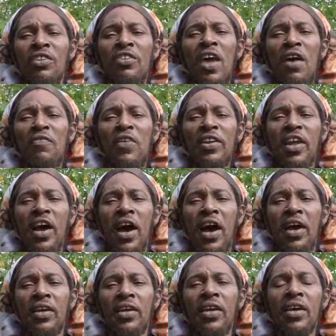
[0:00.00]
Never
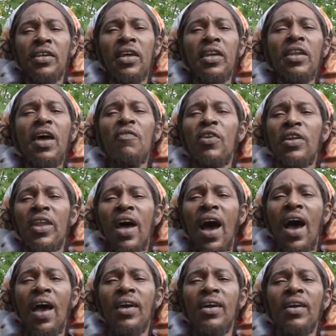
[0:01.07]
Die. The Never
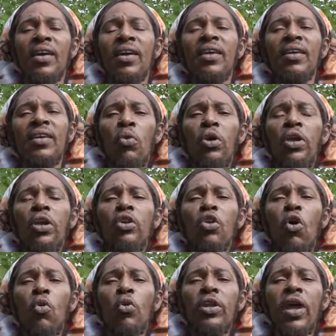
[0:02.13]
Die. We
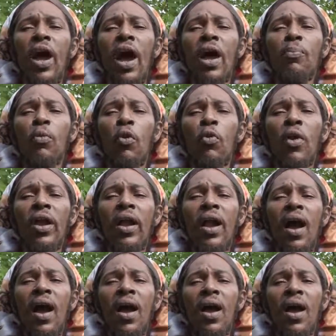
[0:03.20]
know it at
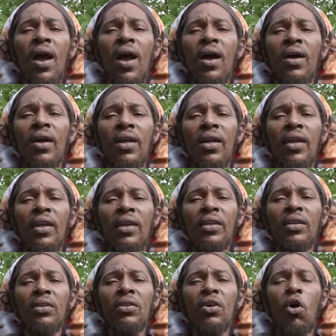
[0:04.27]
Maringa in
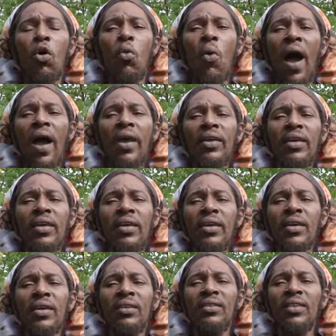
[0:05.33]
Hawaii,
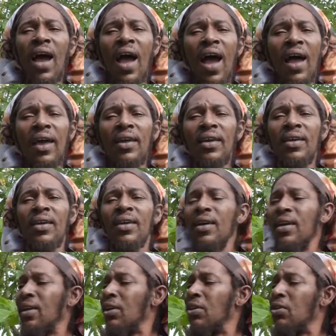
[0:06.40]
Thai,
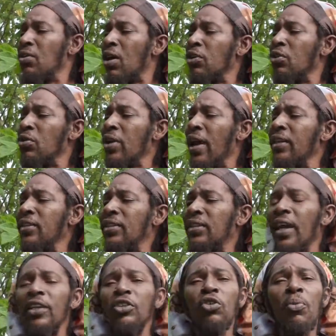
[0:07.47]
in the United
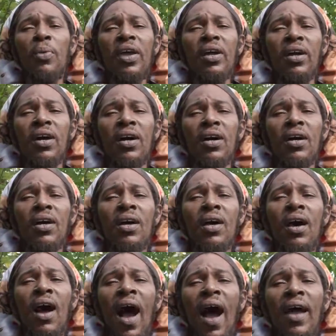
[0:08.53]
States, Jamaica,
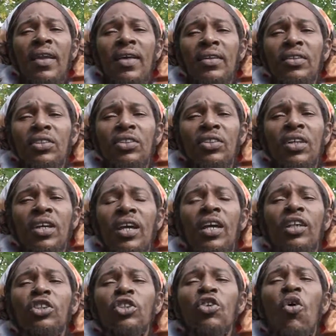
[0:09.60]
Islands.
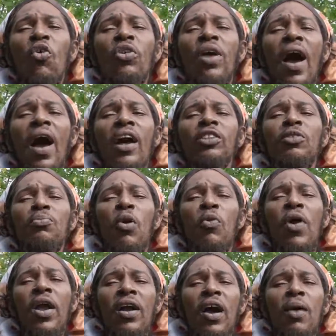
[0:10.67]
It's known as
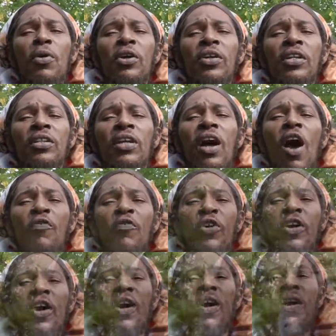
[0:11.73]
Maringa, but in
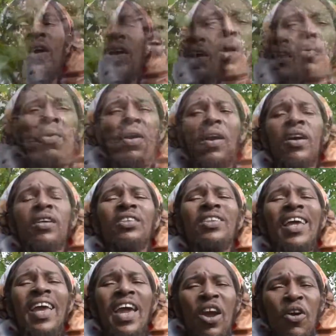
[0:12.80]
Africa,
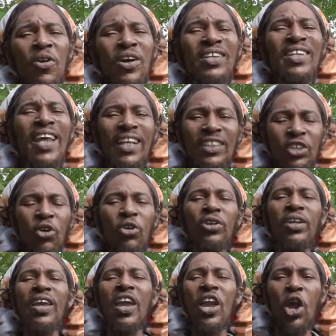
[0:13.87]
sub-Sahara desert
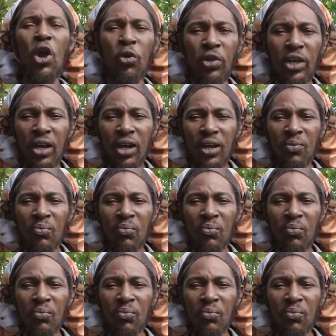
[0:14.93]
area